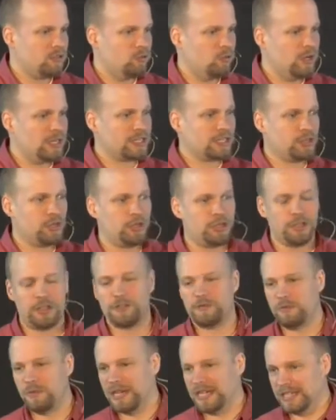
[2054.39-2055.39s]
What could it
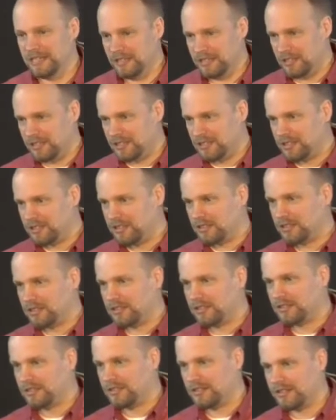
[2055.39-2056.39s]
have been
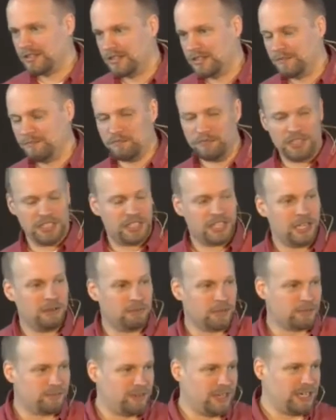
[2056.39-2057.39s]
that they
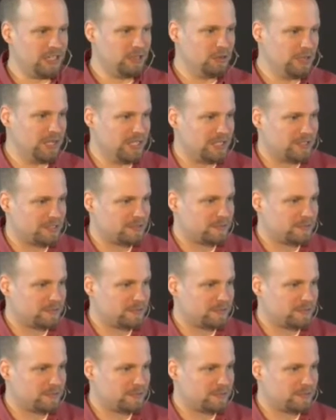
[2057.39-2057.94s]
were following?